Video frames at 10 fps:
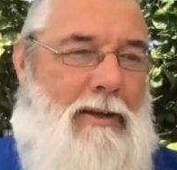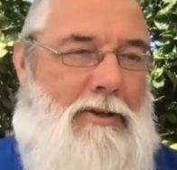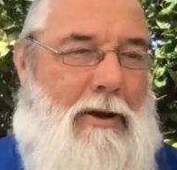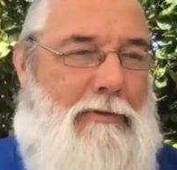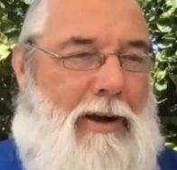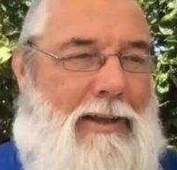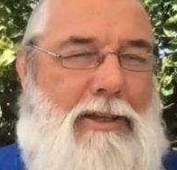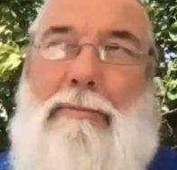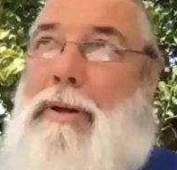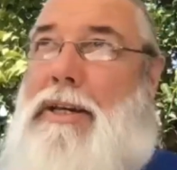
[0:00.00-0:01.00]
So have I
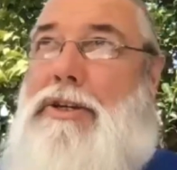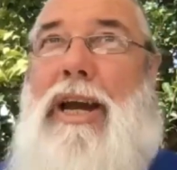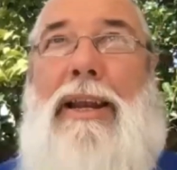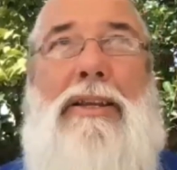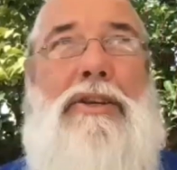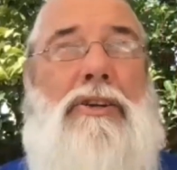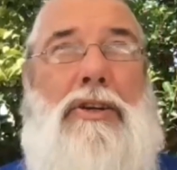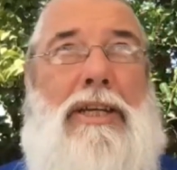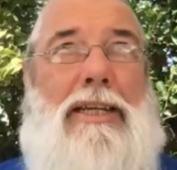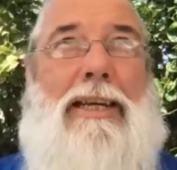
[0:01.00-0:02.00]
answered the biggest challenge? I
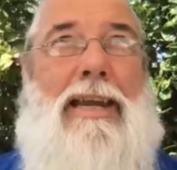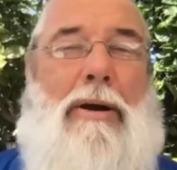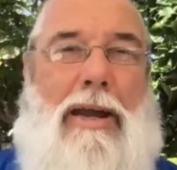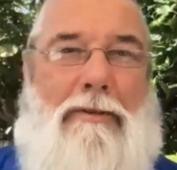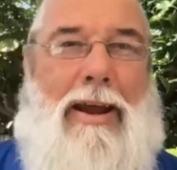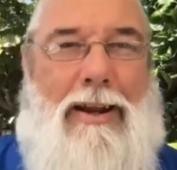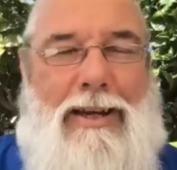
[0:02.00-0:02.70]
just need to get my head around.